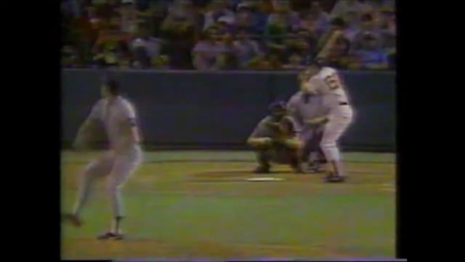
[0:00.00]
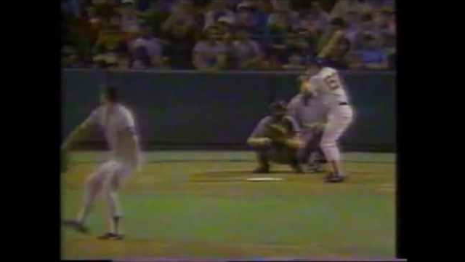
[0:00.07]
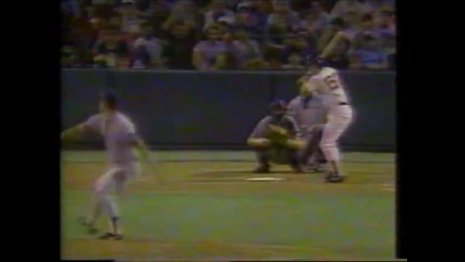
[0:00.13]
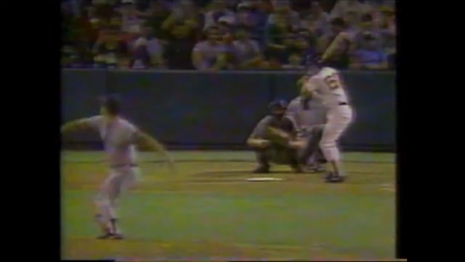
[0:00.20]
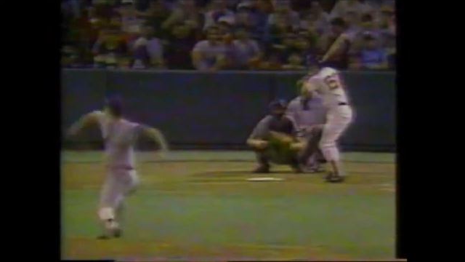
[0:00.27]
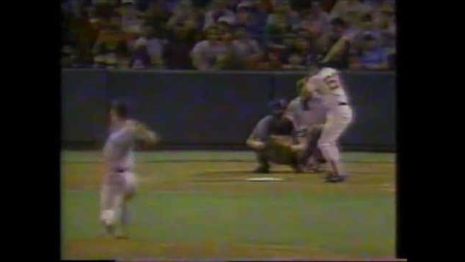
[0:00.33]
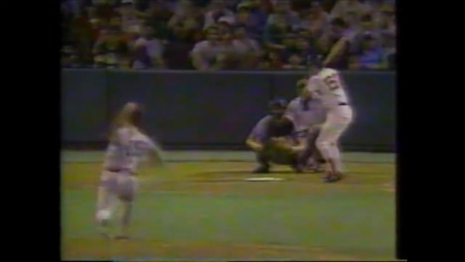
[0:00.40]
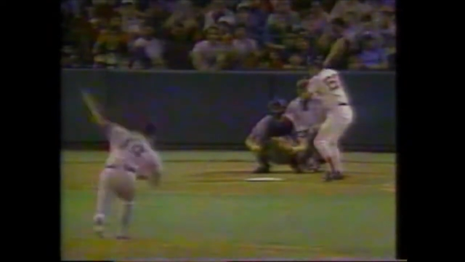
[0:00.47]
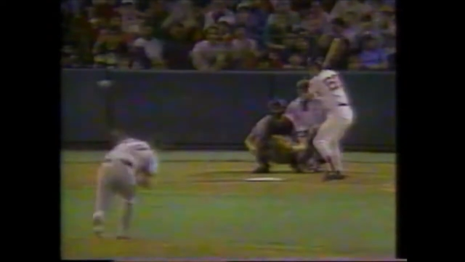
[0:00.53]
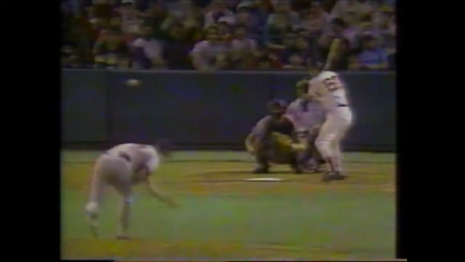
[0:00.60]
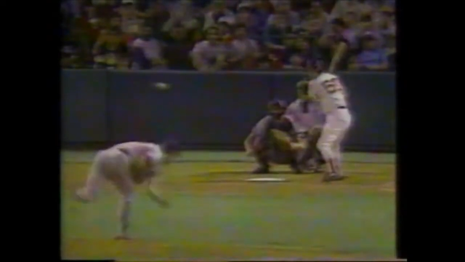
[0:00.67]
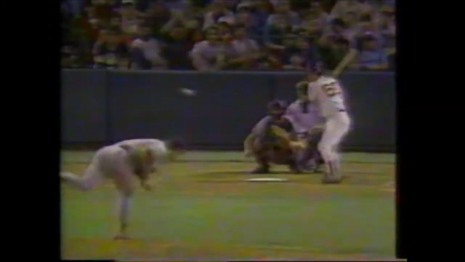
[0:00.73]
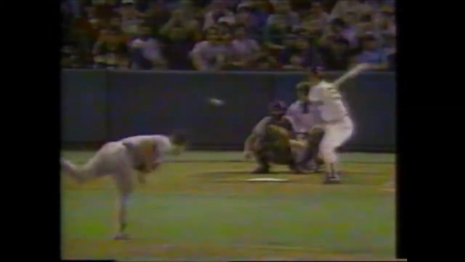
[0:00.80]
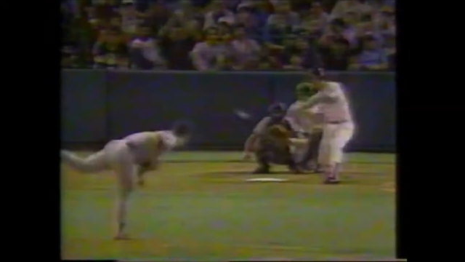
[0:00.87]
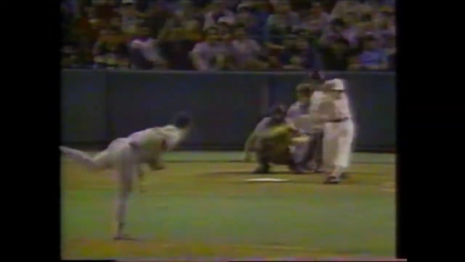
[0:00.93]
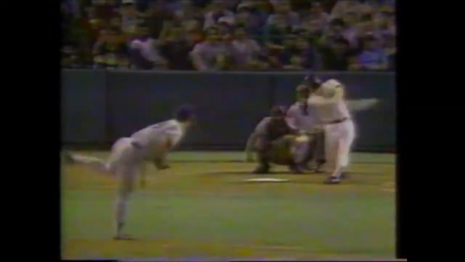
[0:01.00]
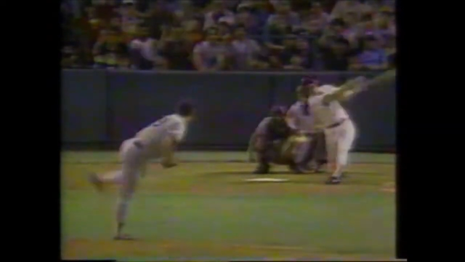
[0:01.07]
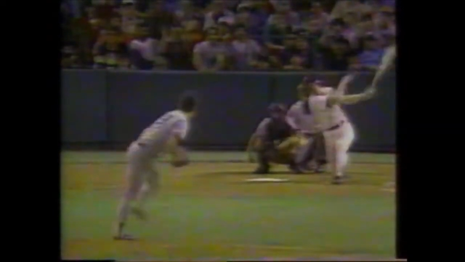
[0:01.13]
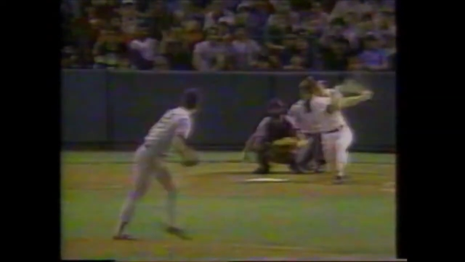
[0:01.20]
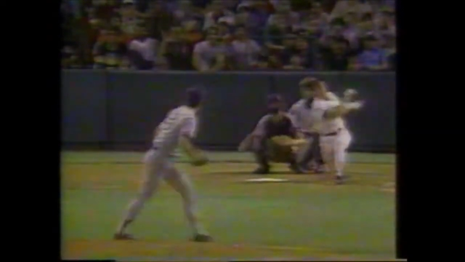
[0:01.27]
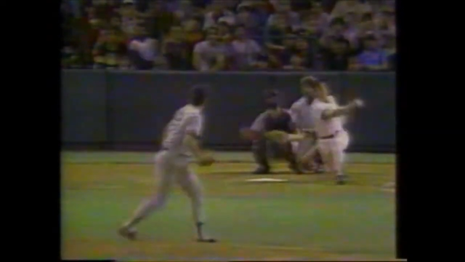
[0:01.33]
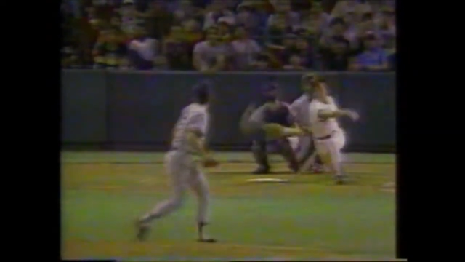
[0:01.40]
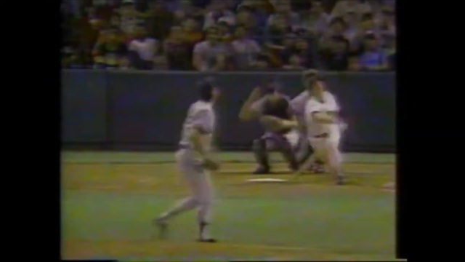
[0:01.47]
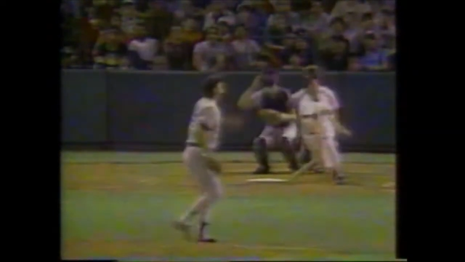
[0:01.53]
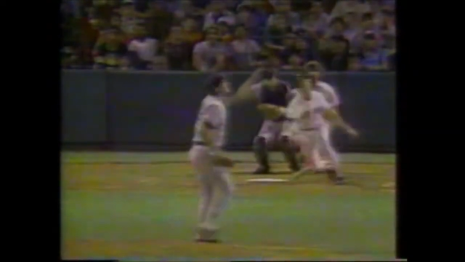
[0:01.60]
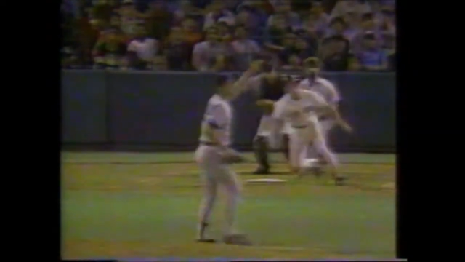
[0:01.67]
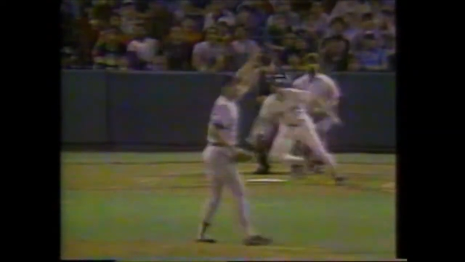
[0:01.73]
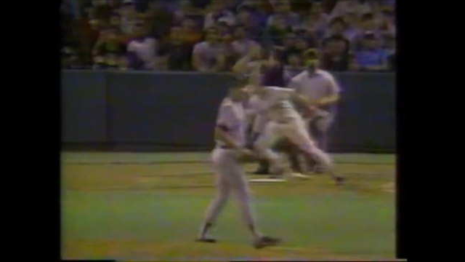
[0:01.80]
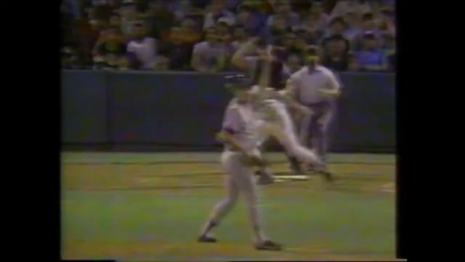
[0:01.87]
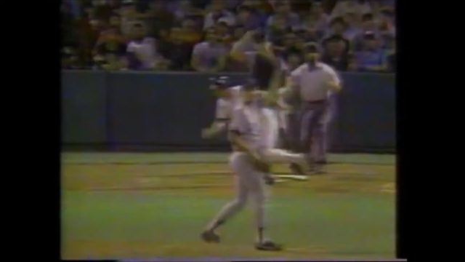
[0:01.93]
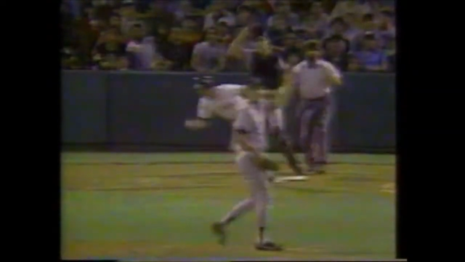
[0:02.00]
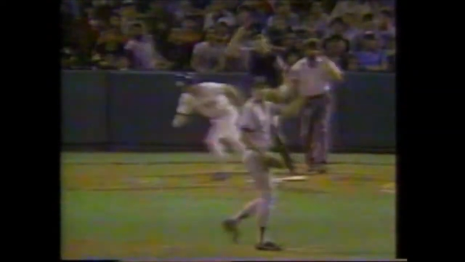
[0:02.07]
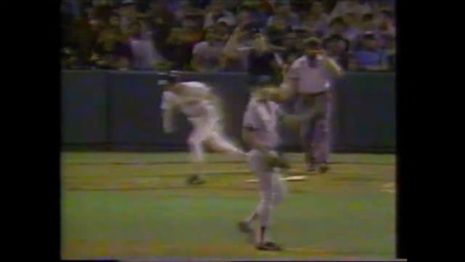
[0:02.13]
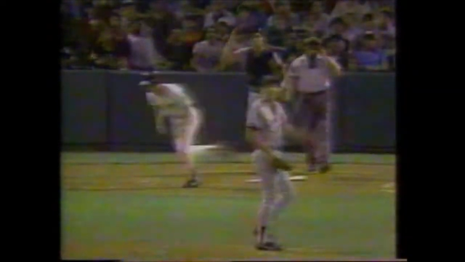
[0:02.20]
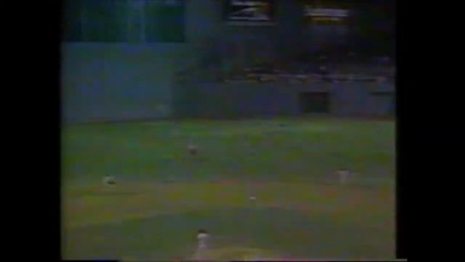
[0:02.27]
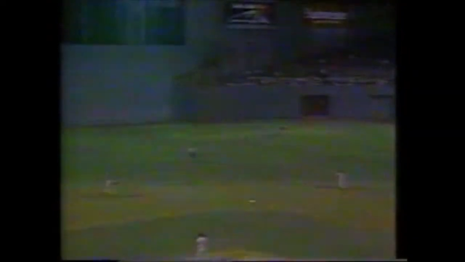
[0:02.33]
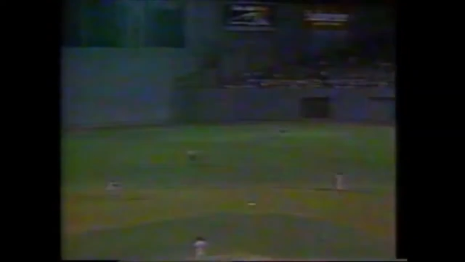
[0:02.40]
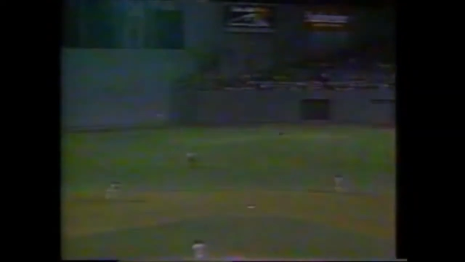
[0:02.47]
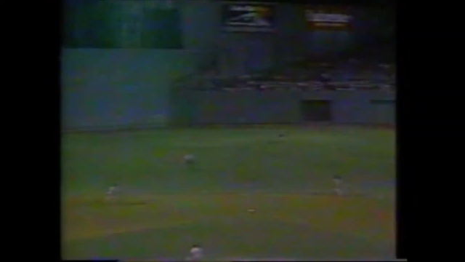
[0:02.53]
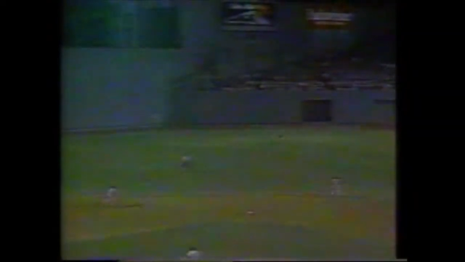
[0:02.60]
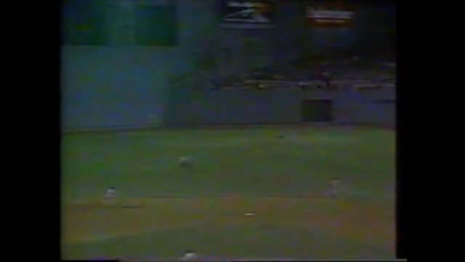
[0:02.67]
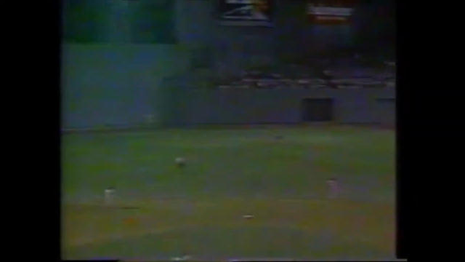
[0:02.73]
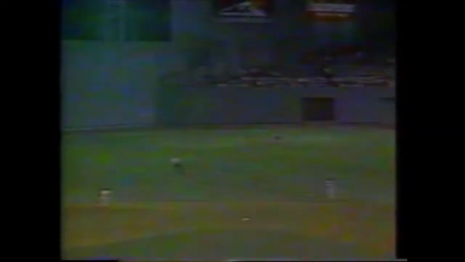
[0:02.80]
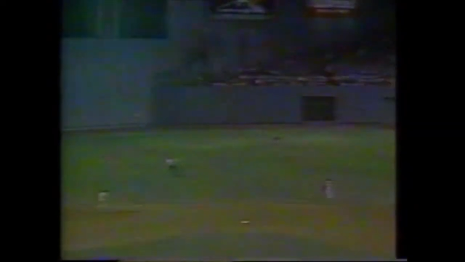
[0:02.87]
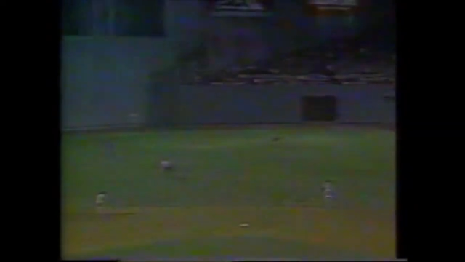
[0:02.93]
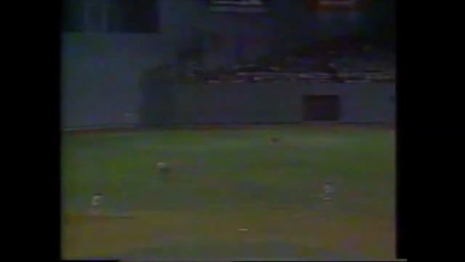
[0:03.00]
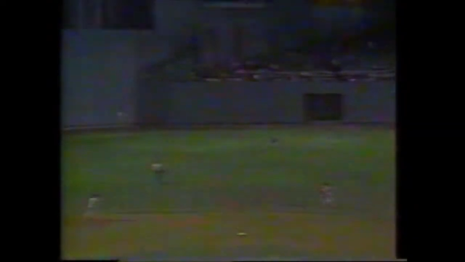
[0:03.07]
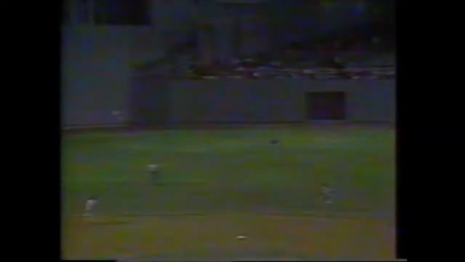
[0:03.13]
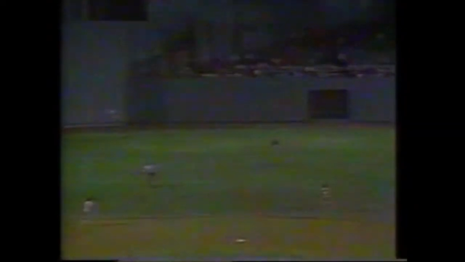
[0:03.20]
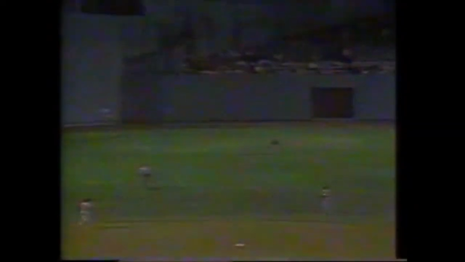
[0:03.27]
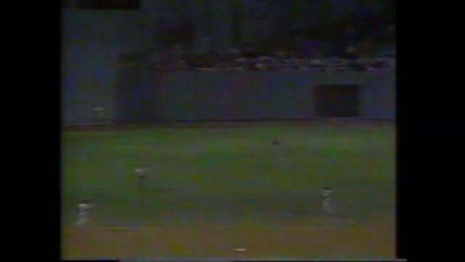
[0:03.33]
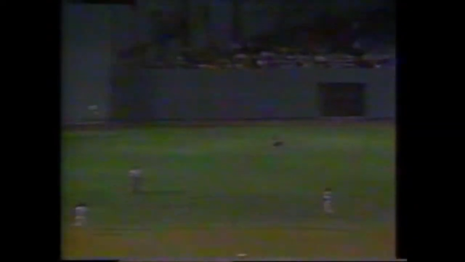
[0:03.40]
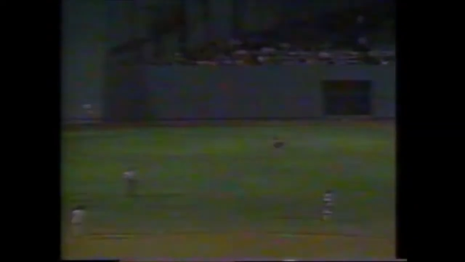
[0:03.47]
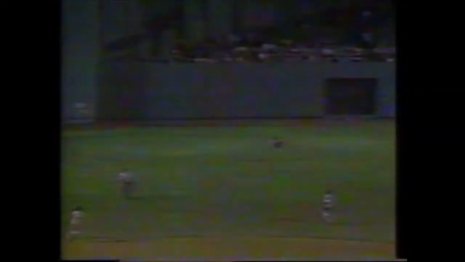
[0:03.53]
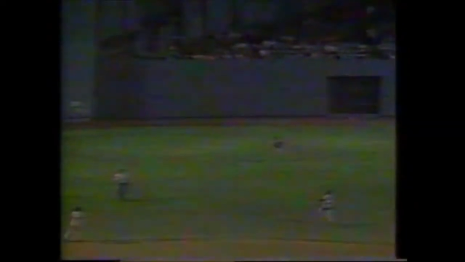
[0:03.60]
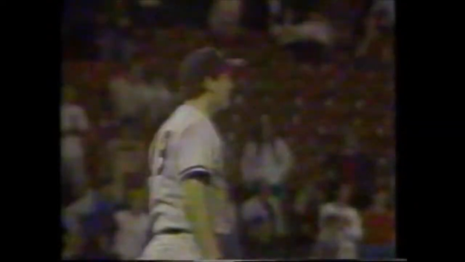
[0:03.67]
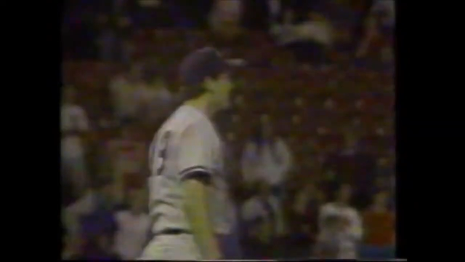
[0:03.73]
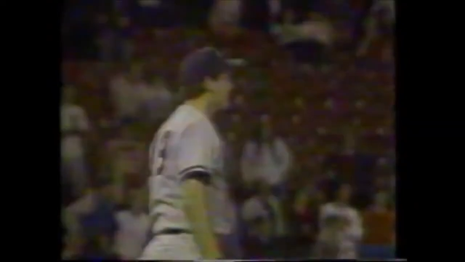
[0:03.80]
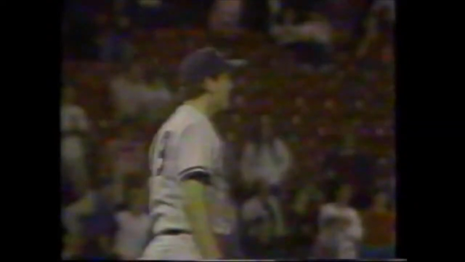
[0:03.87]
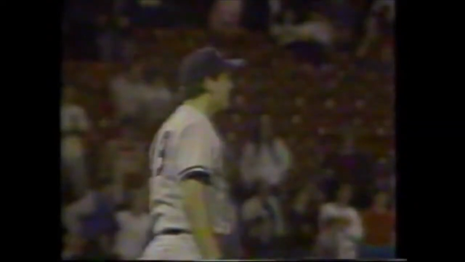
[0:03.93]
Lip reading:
(no speaker visible)